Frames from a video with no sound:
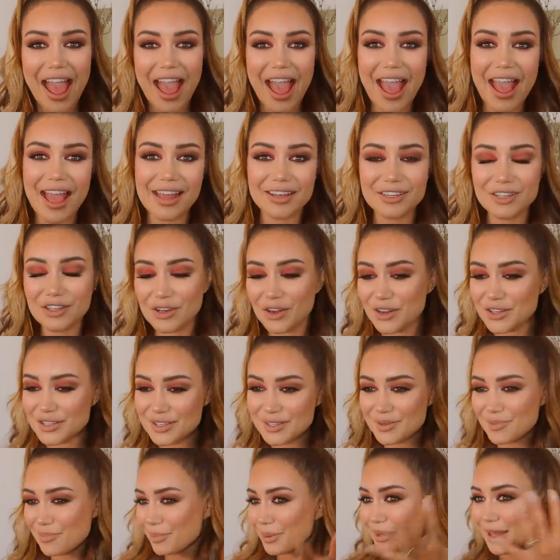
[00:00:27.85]
and, you know,
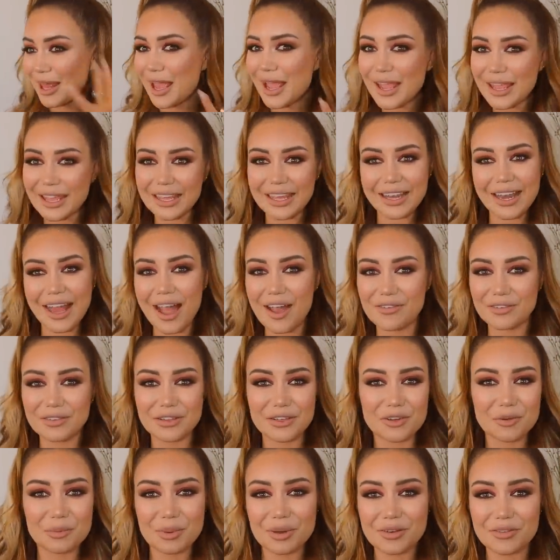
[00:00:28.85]
just play and have a
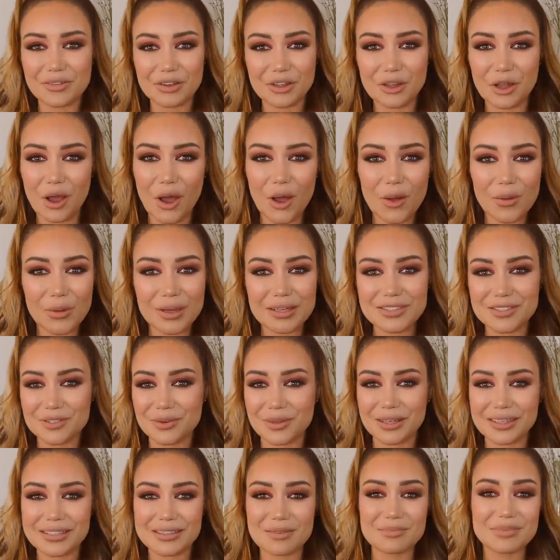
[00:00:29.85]
little bit of a go at
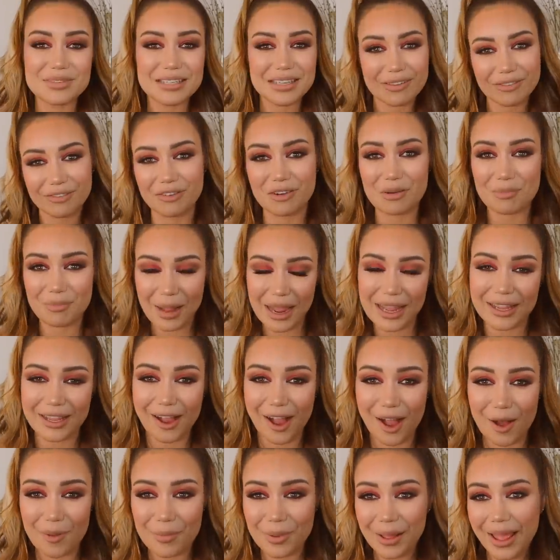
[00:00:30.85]
doing some different
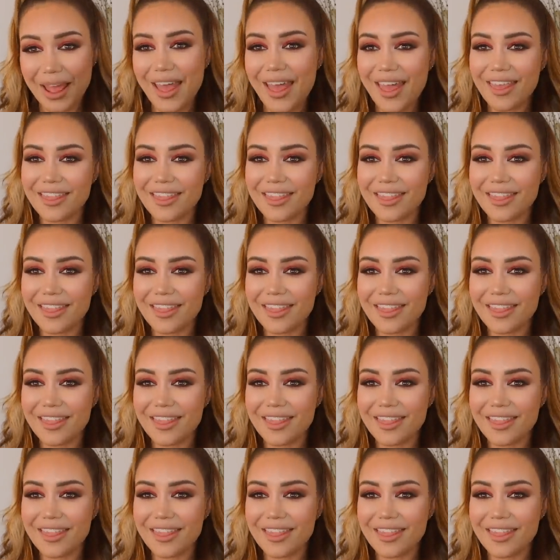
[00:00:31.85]
makeup.